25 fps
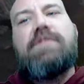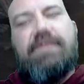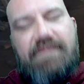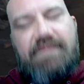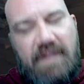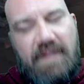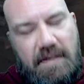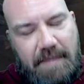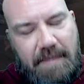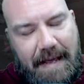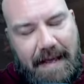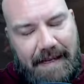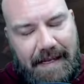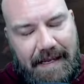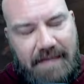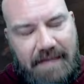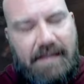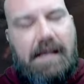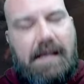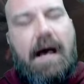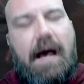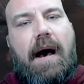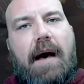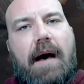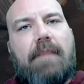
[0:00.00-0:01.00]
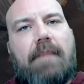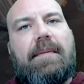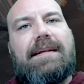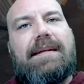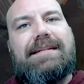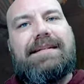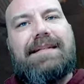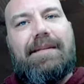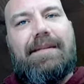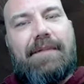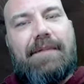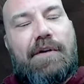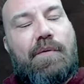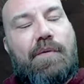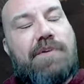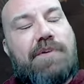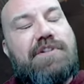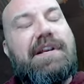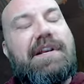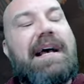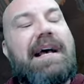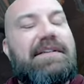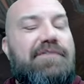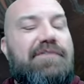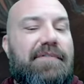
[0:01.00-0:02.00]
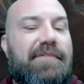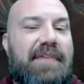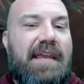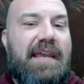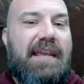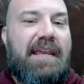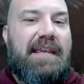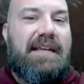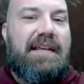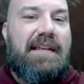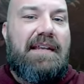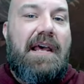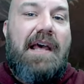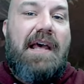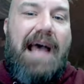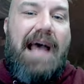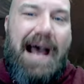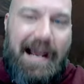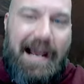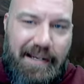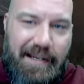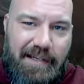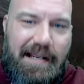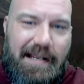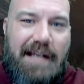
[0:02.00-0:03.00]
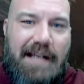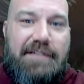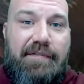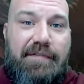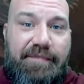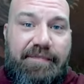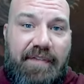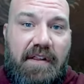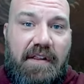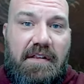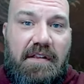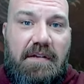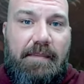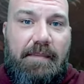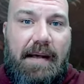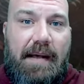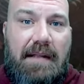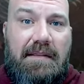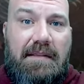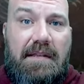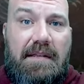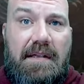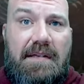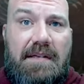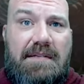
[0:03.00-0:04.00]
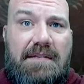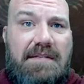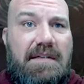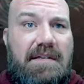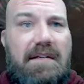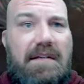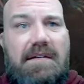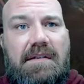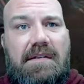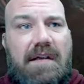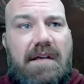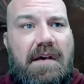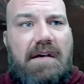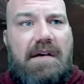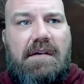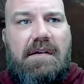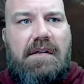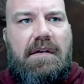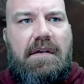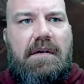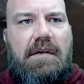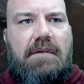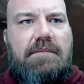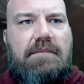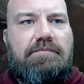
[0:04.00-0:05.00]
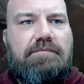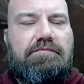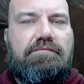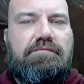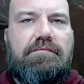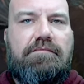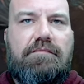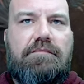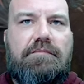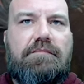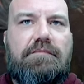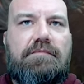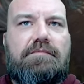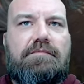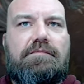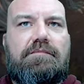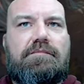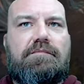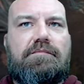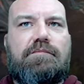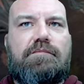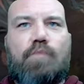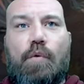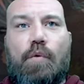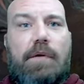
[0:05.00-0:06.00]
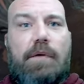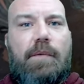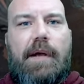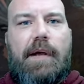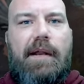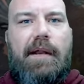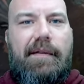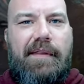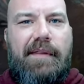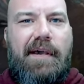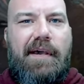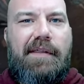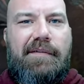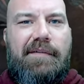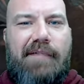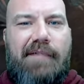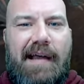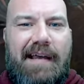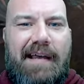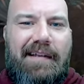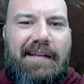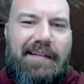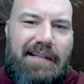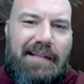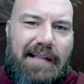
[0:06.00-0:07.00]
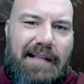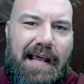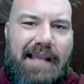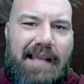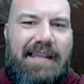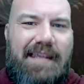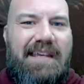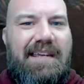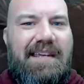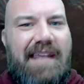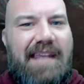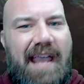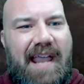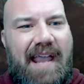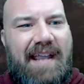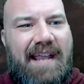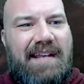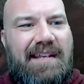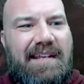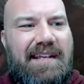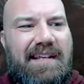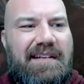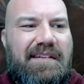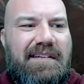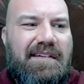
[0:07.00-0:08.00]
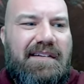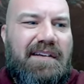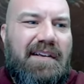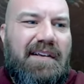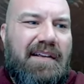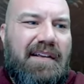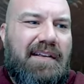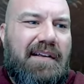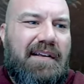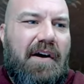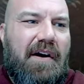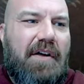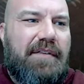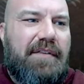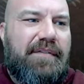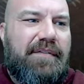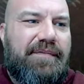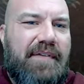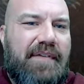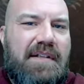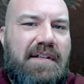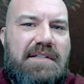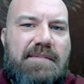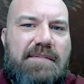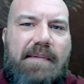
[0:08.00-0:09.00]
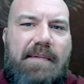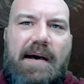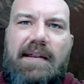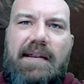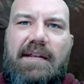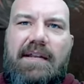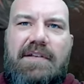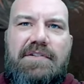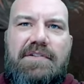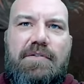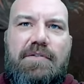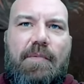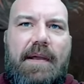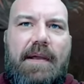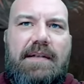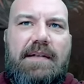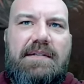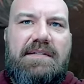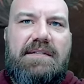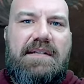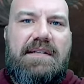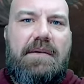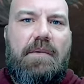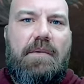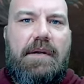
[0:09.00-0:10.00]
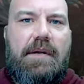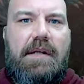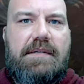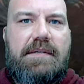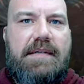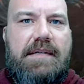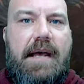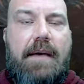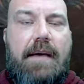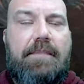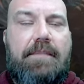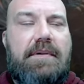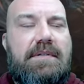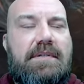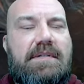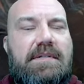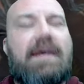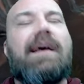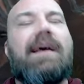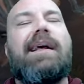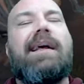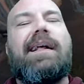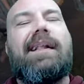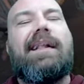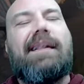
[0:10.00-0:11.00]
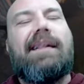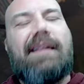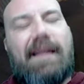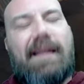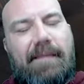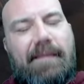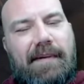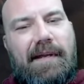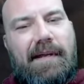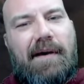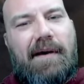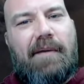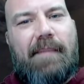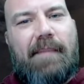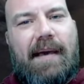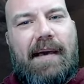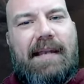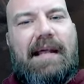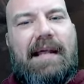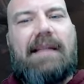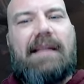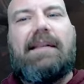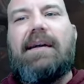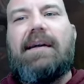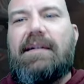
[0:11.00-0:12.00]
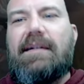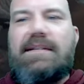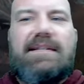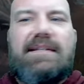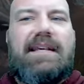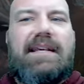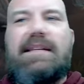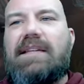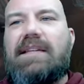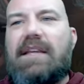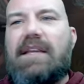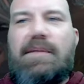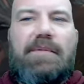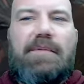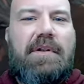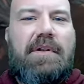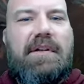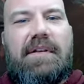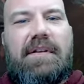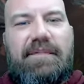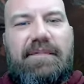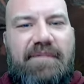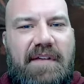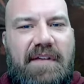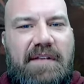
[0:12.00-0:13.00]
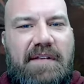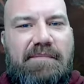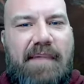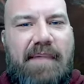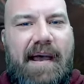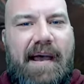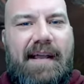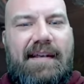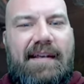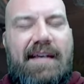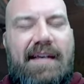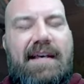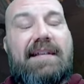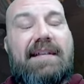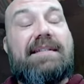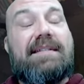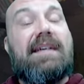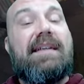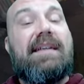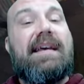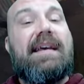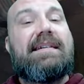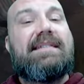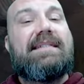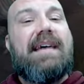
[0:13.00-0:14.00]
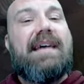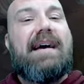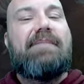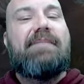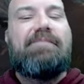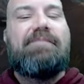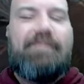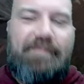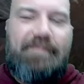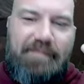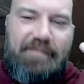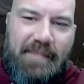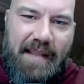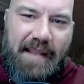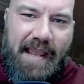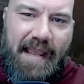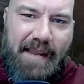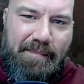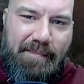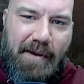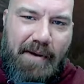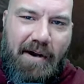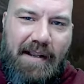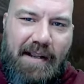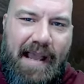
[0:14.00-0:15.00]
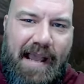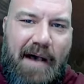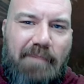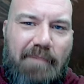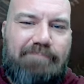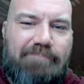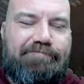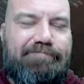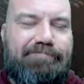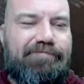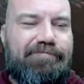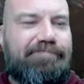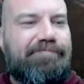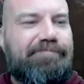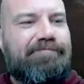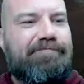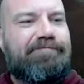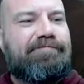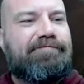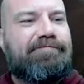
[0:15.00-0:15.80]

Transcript: So put your feedback in the comments. Let me know what you guys are thinking, how you guys are feeling about this. And, uh, you know, one way or the other, right? You like it, you hate it, you're on the fence about it because you're waiting to see what else happens. Let me know, man. I like to get the community feedback. Till next time, eight Park out.